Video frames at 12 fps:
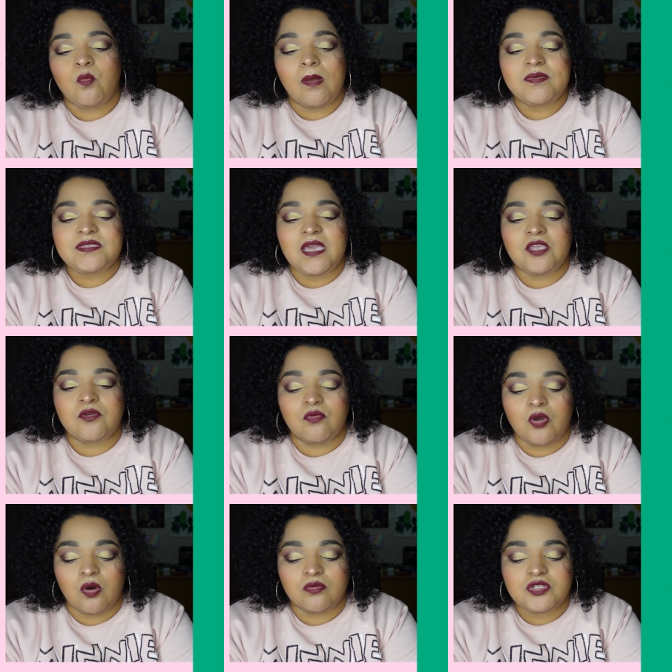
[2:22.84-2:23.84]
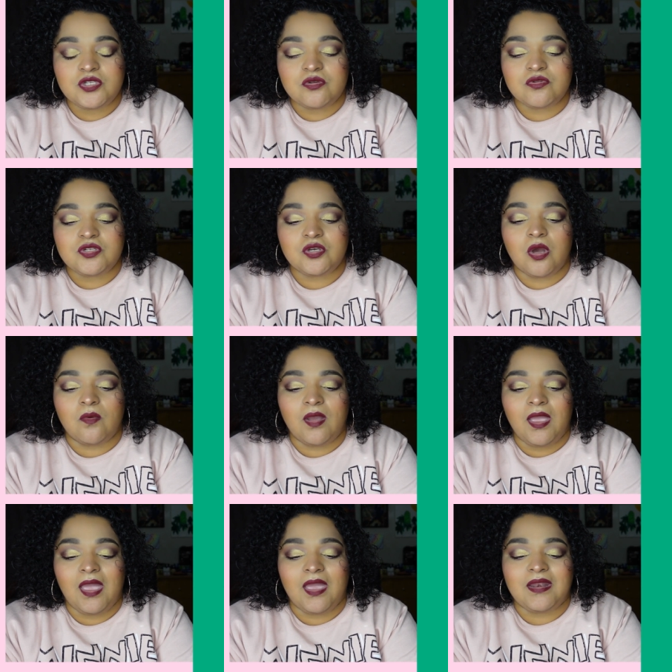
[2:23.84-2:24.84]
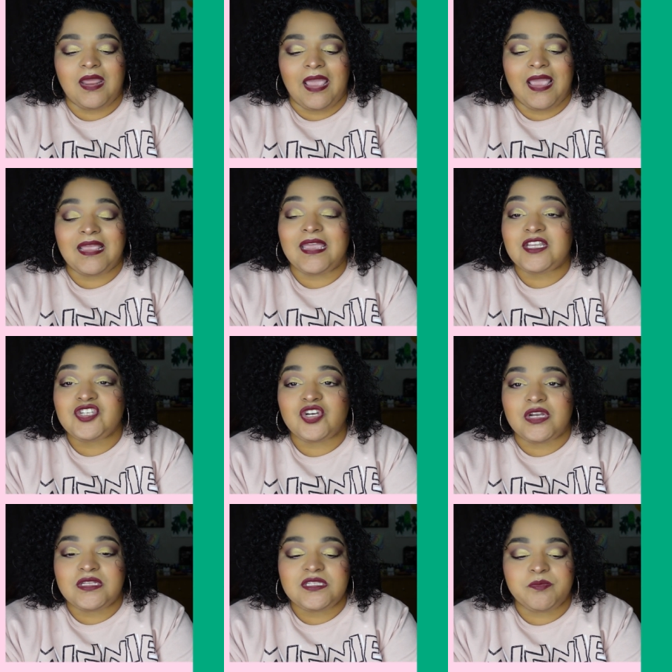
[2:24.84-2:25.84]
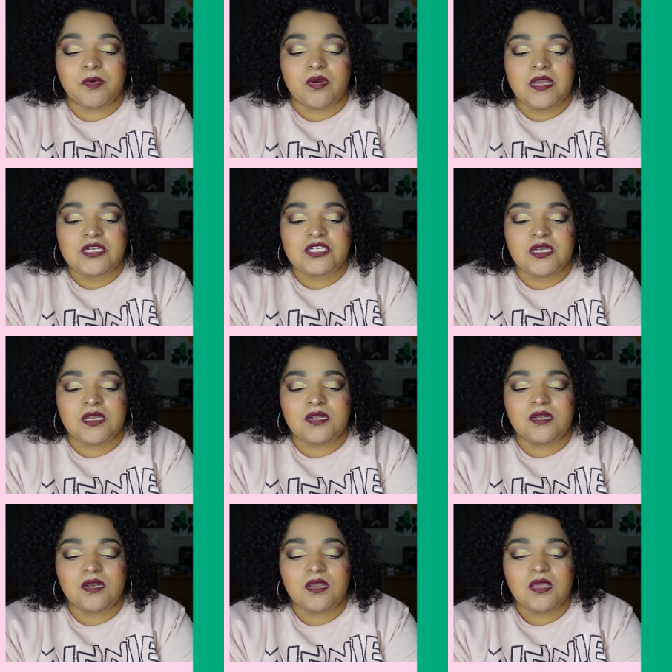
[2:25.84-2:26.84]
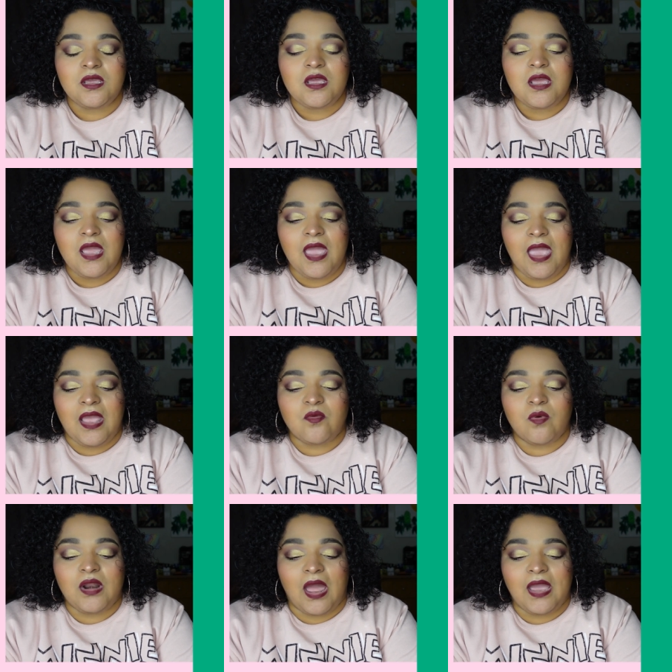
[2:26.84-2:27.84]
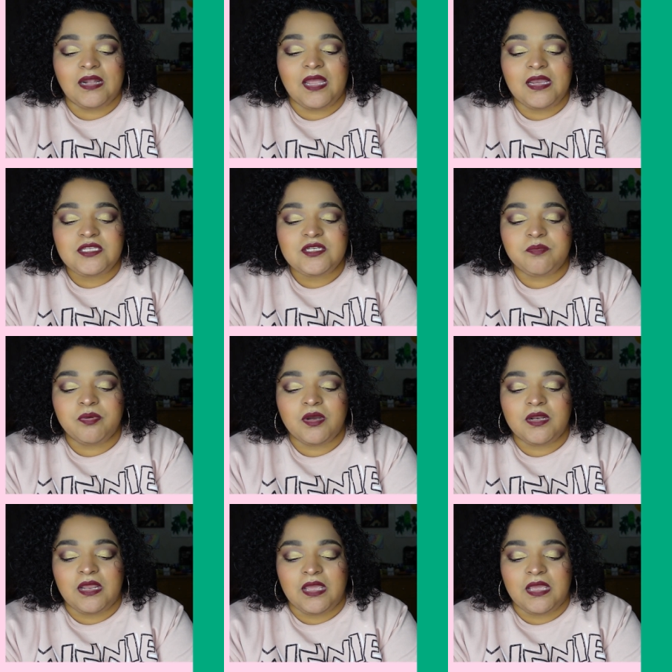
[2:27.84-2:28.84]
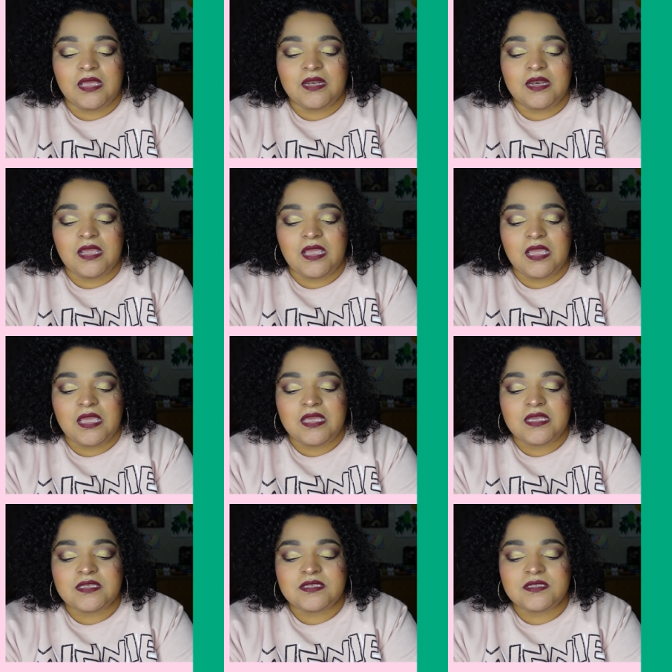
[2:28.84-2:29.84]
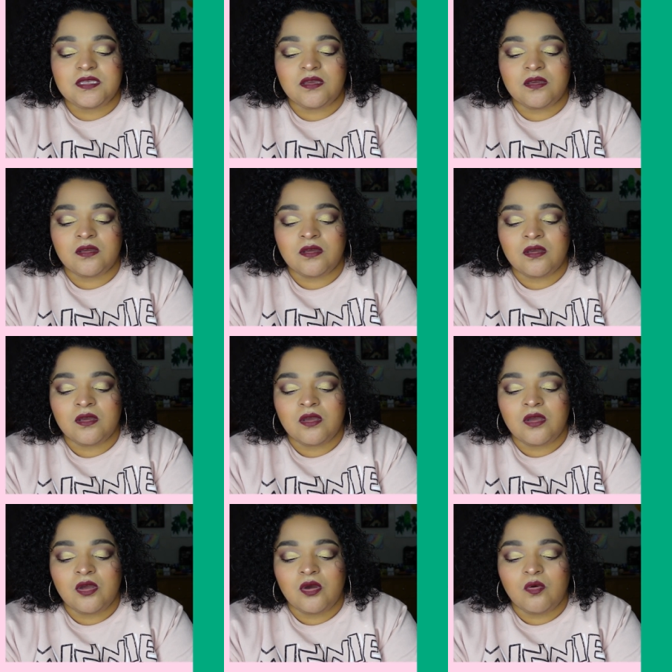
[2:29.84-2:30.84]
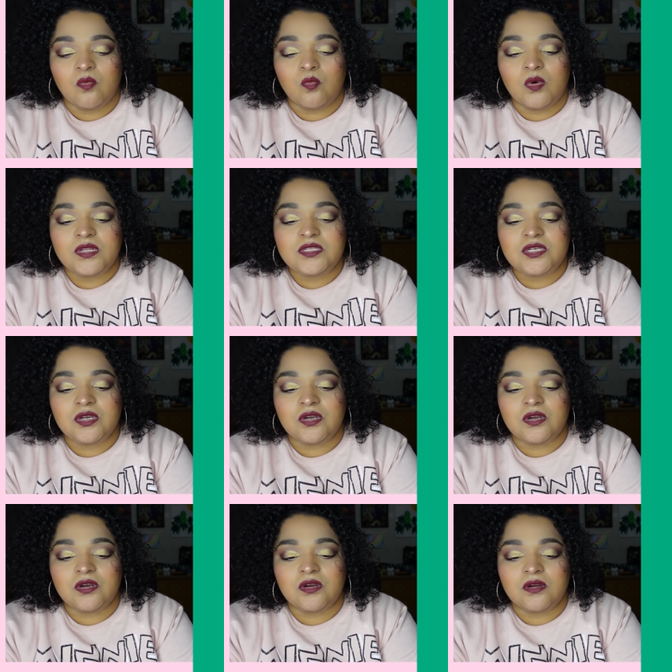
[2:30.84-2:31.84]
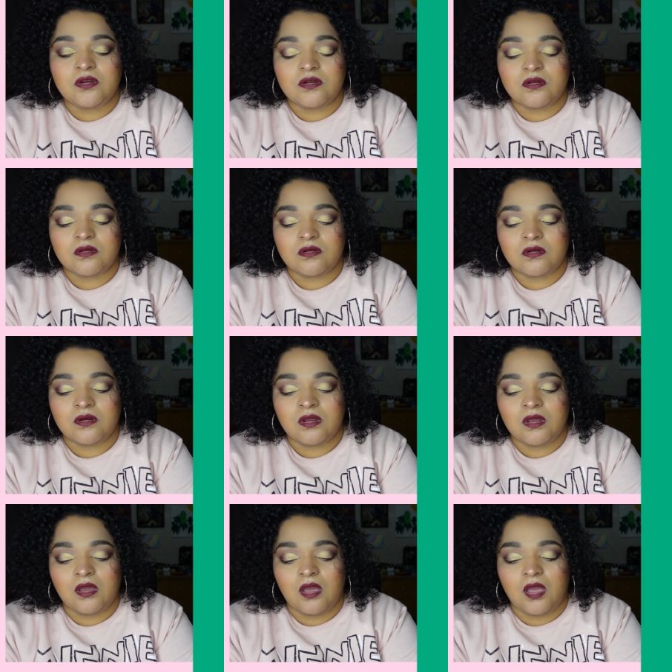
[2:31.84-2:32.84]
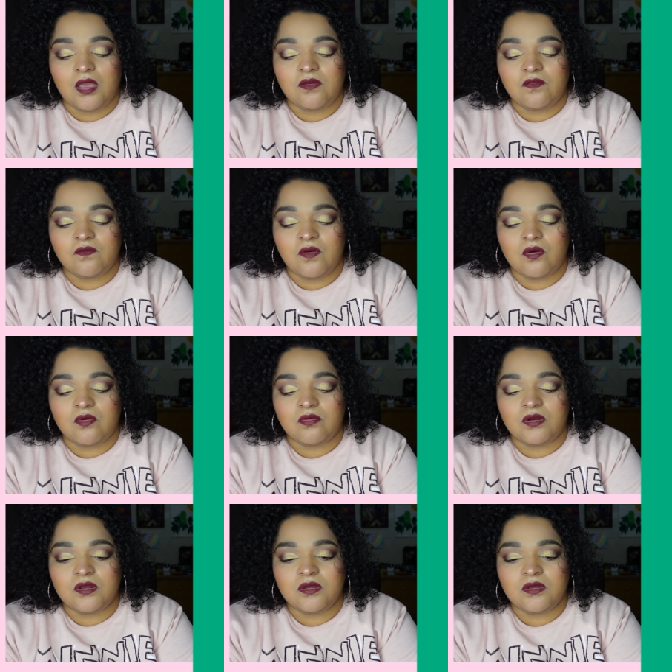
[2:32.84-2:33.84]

website you go to to go ahead and get your inspiration. And what I like to put in is winter iPhone